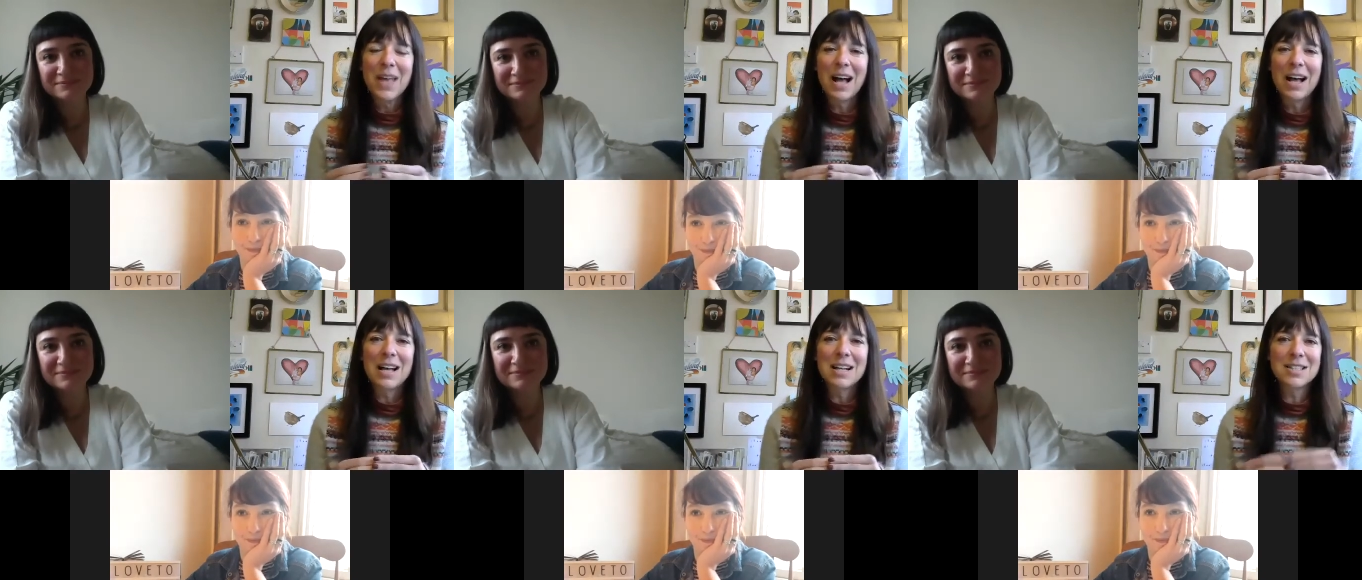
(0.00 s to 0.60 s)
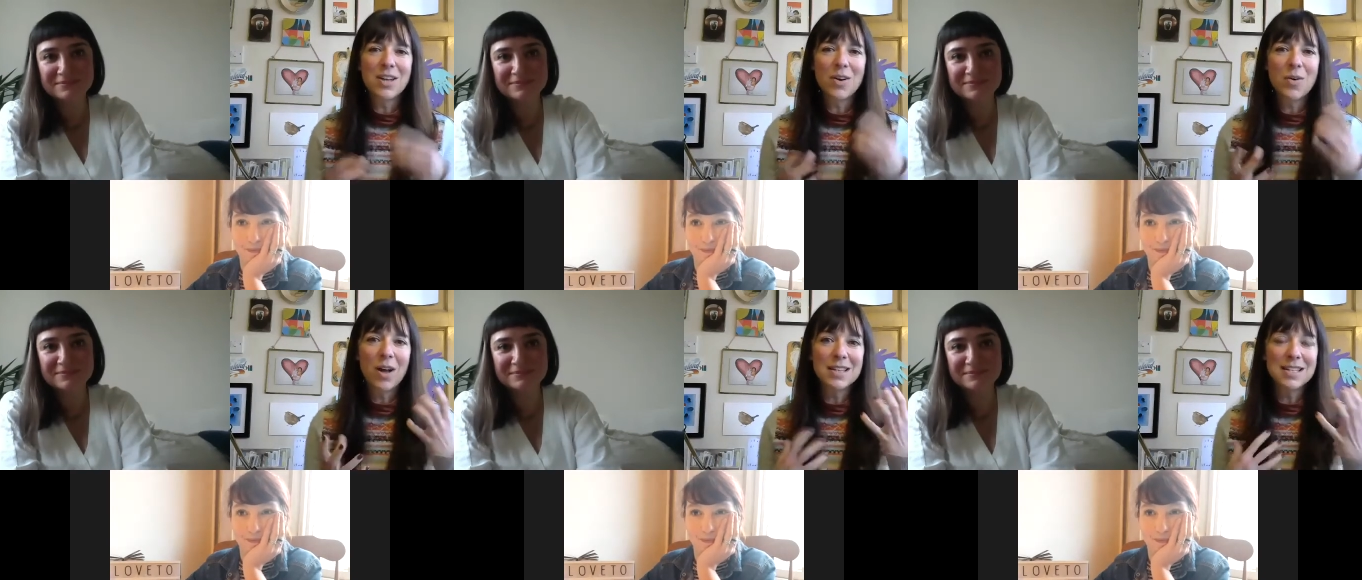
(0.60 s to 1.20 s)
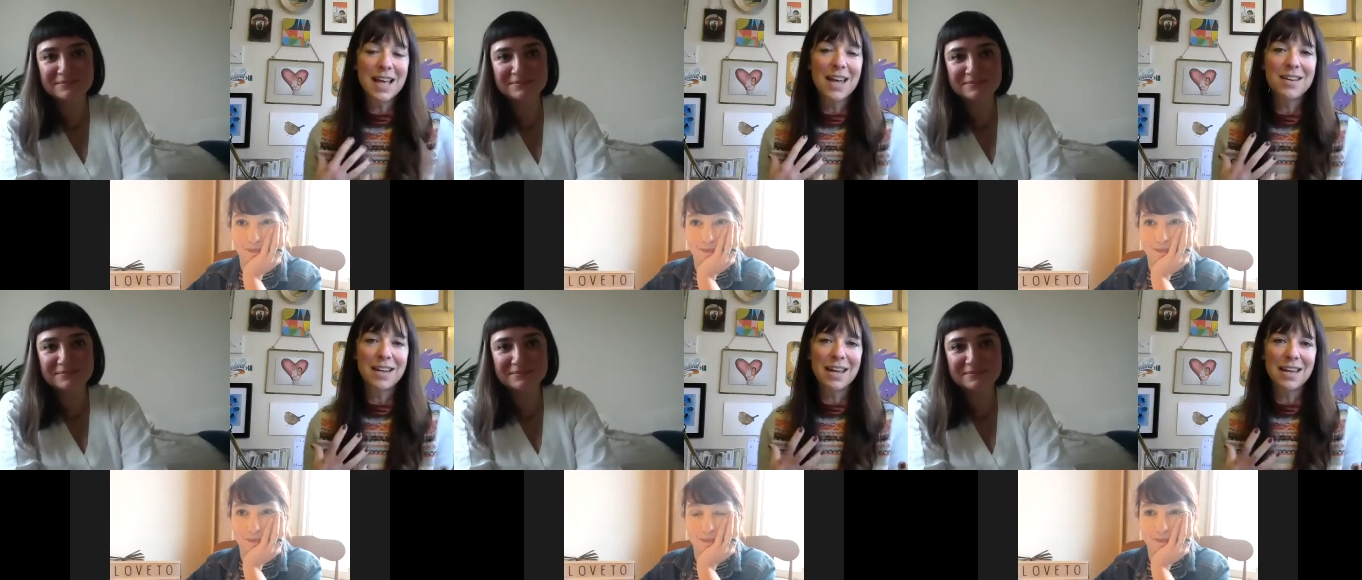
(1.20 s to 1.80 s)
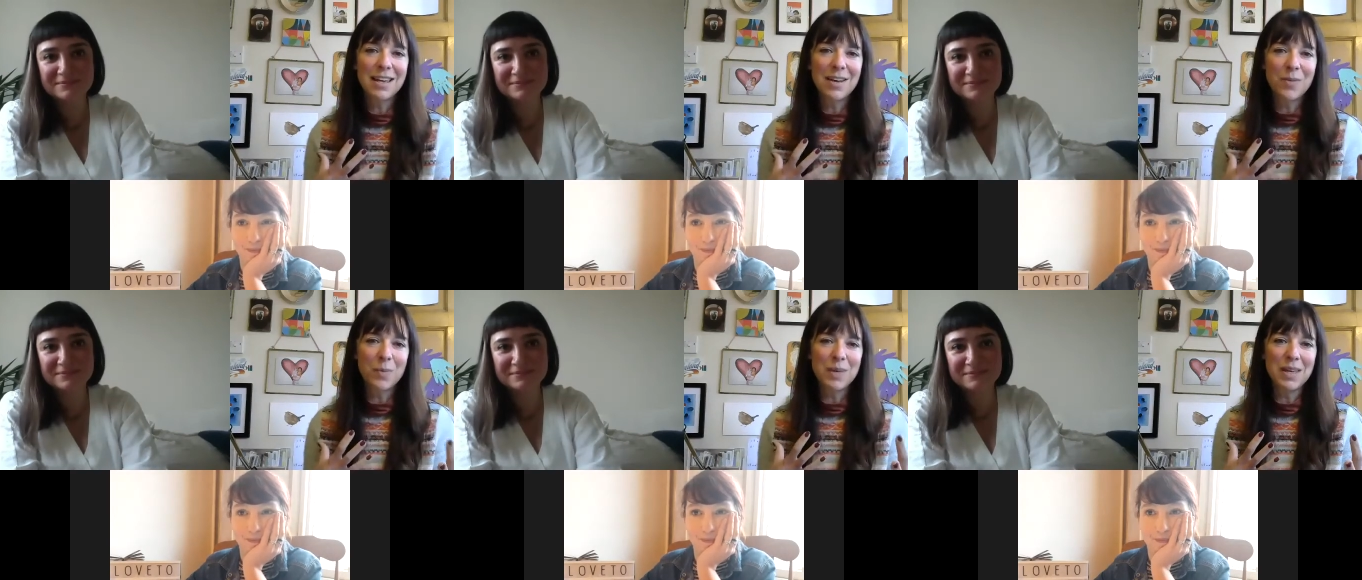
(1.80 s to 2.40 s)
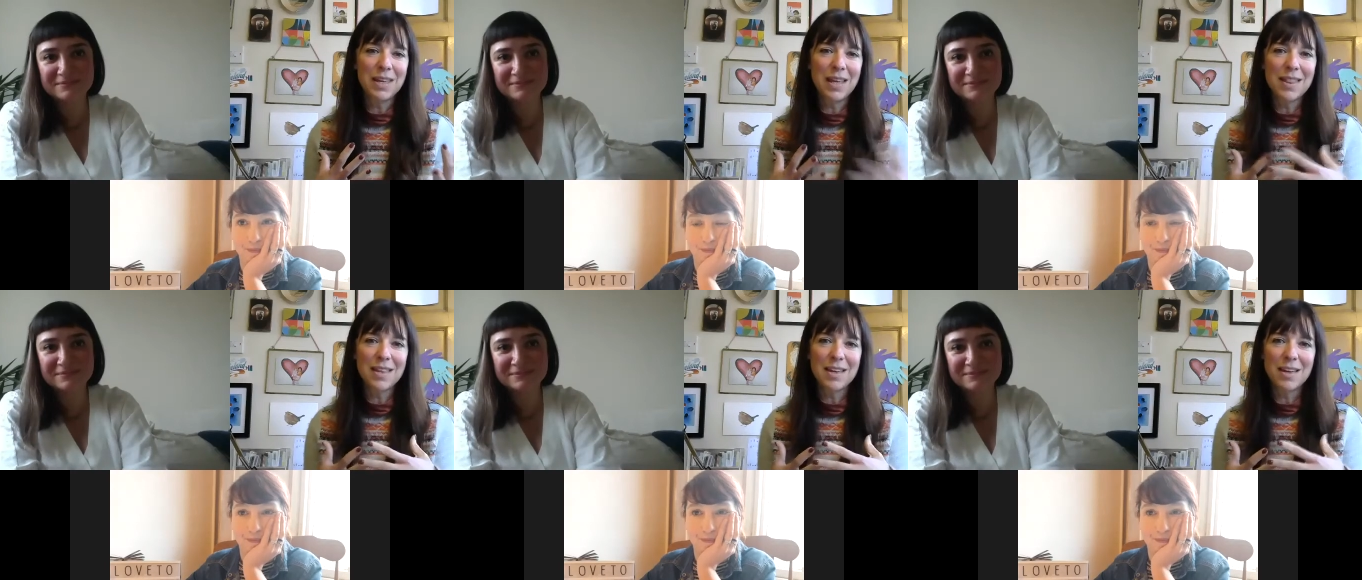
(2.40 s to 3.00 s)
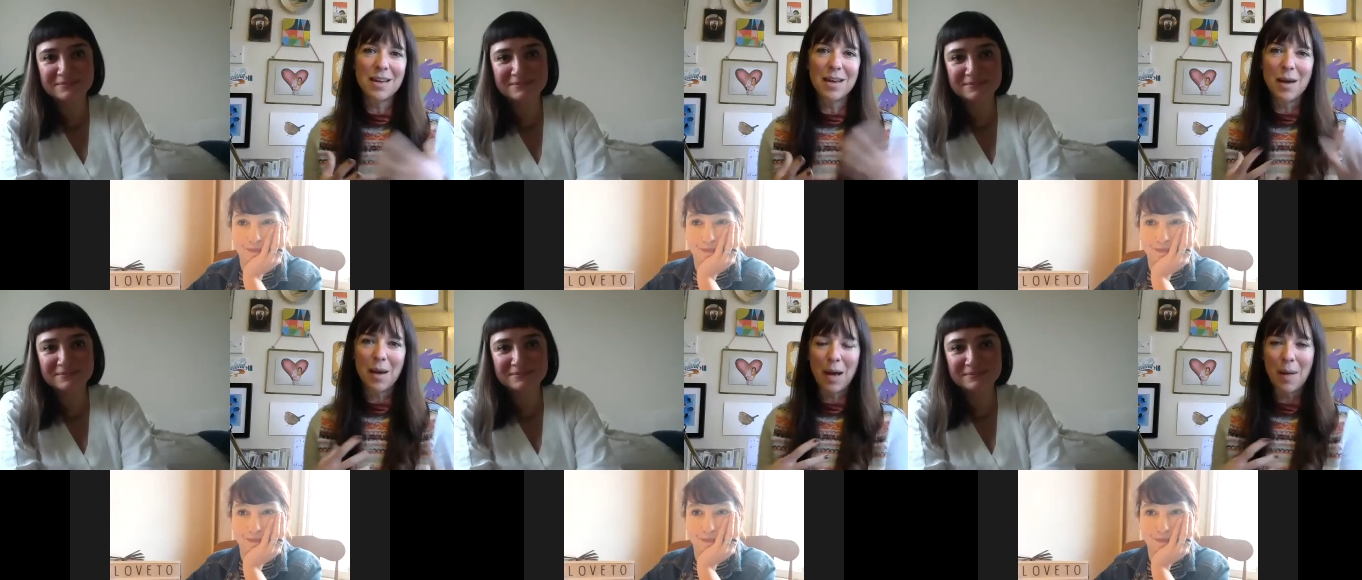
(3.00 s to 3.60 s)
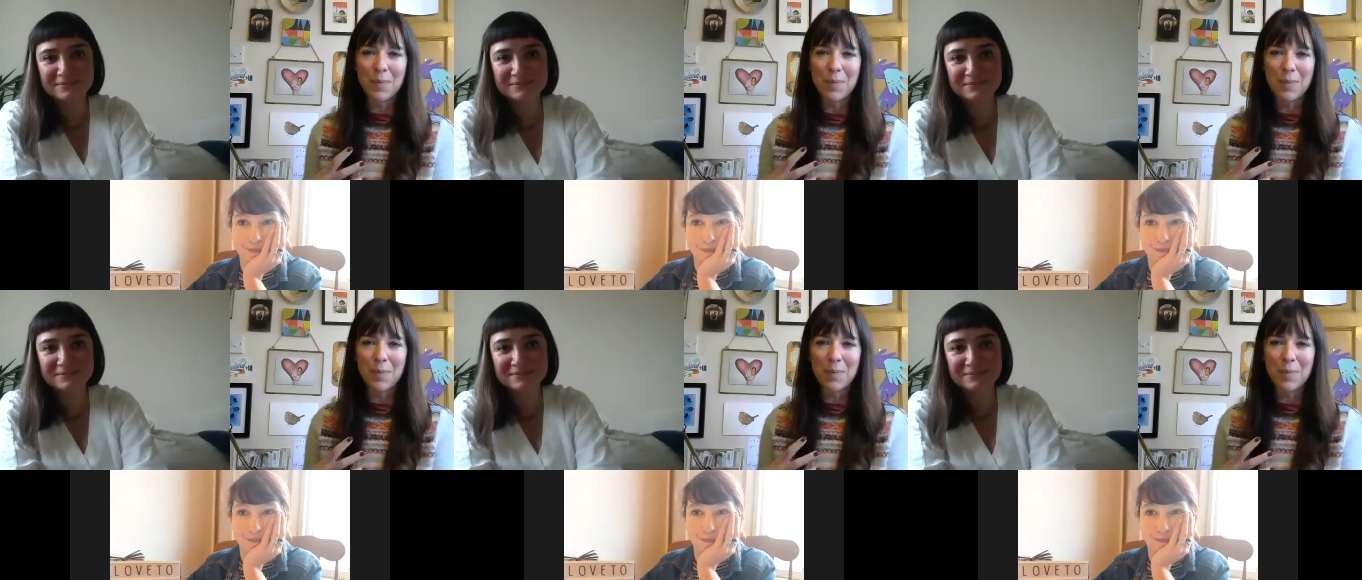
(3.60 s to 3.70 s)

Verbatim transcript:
Speaker 1: Uh, so on the Saturday will be the uh,